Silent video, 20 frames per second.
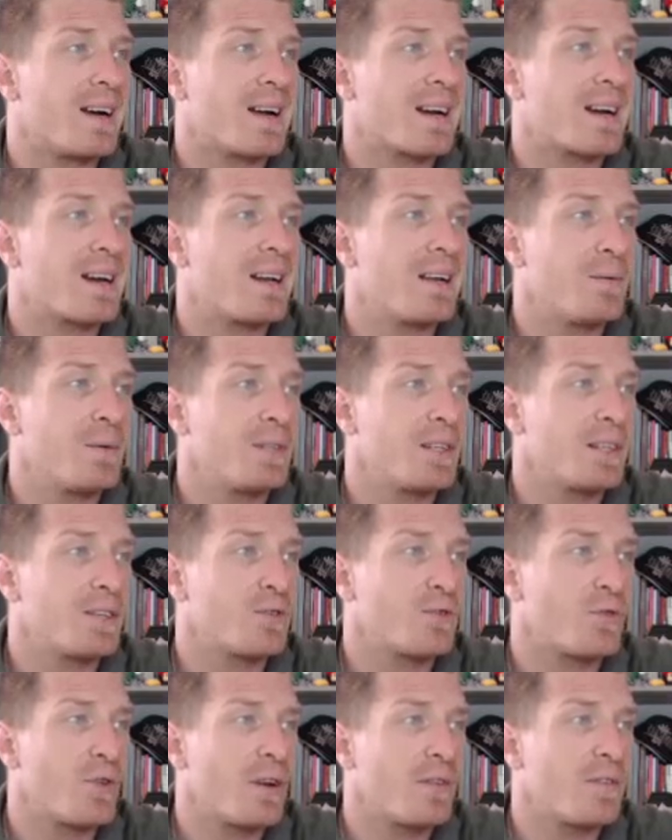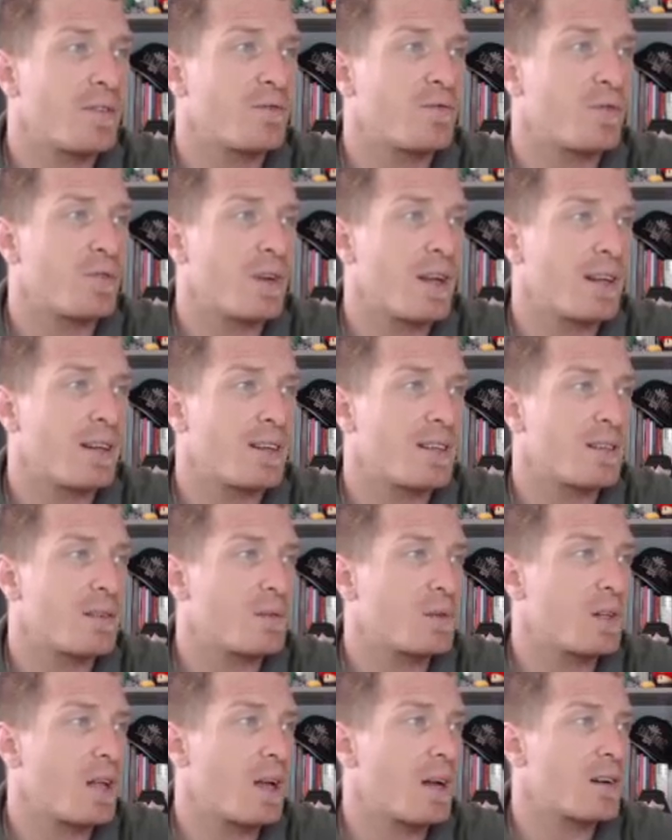is unlimited traffic for
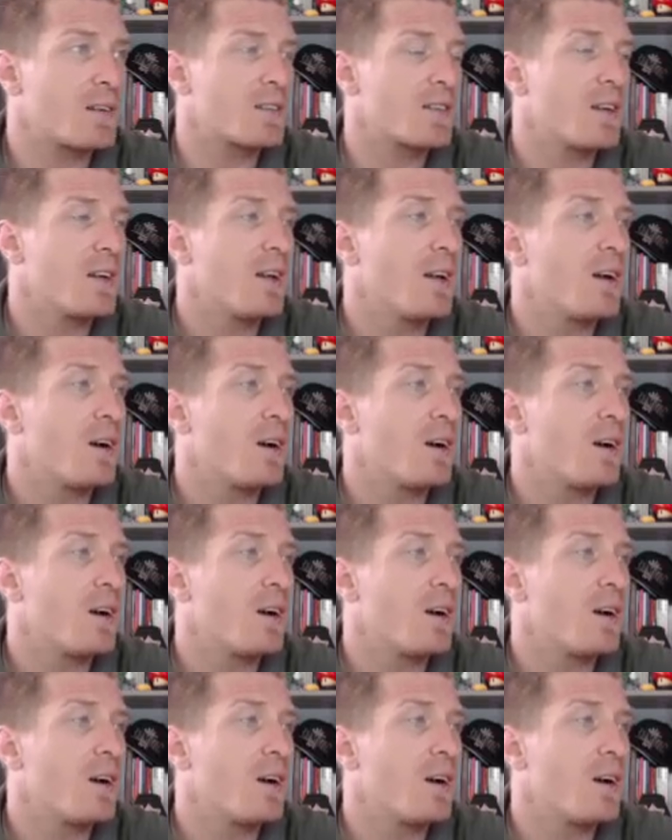$97.